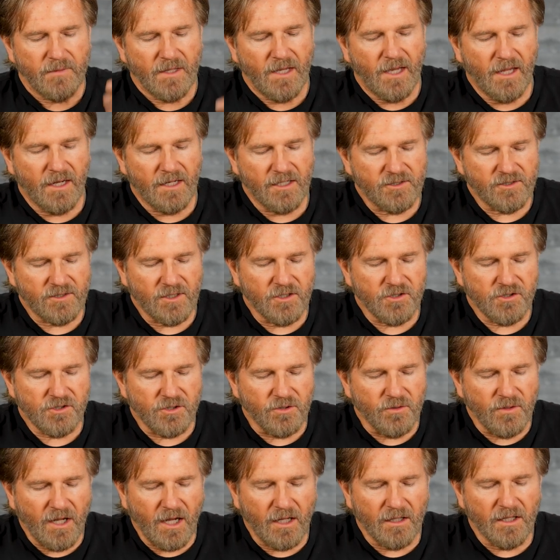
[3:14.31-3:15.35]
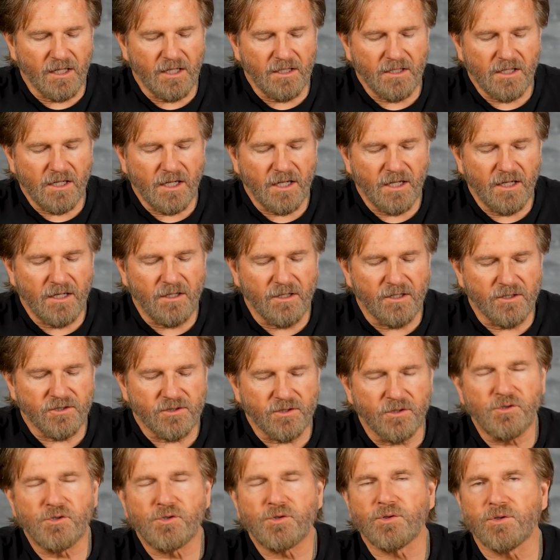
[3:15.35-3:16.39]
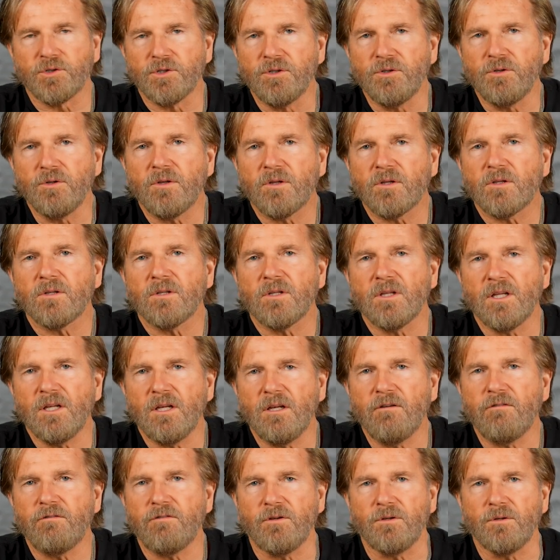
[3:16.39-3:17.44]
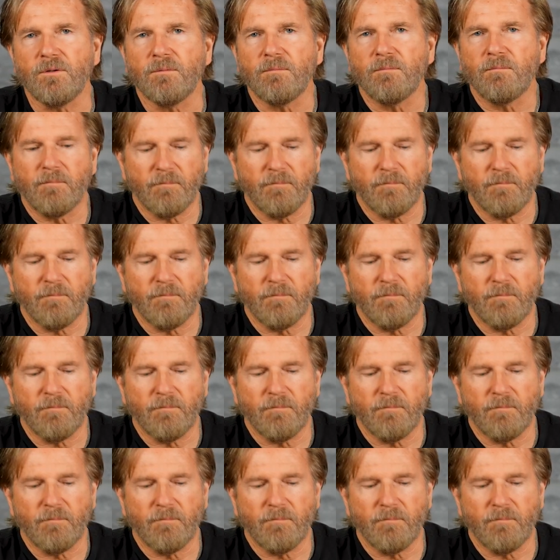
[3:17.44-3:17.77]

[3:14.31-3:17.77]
And it says, "Do not let kindness and truth leave you.